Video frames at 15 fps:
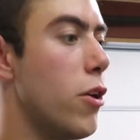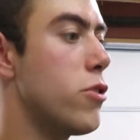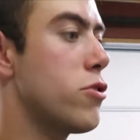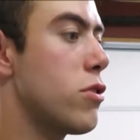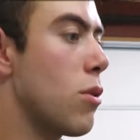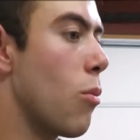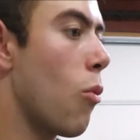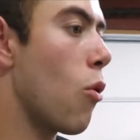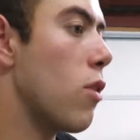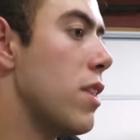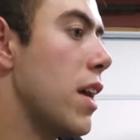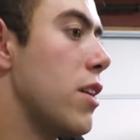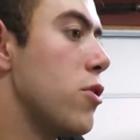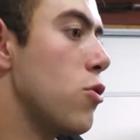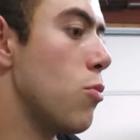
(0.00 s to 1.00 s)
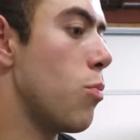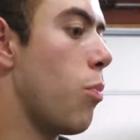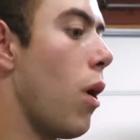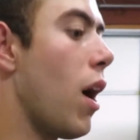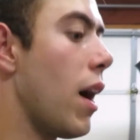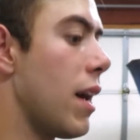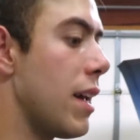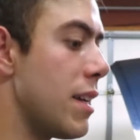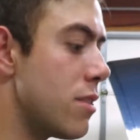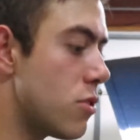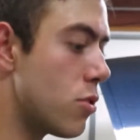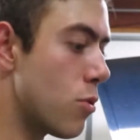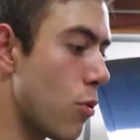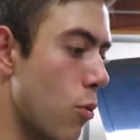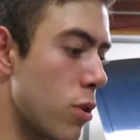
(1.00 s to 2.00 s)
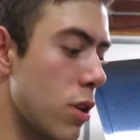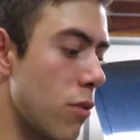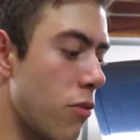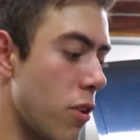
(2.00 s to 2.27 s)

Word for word: So the more that you bought into it when you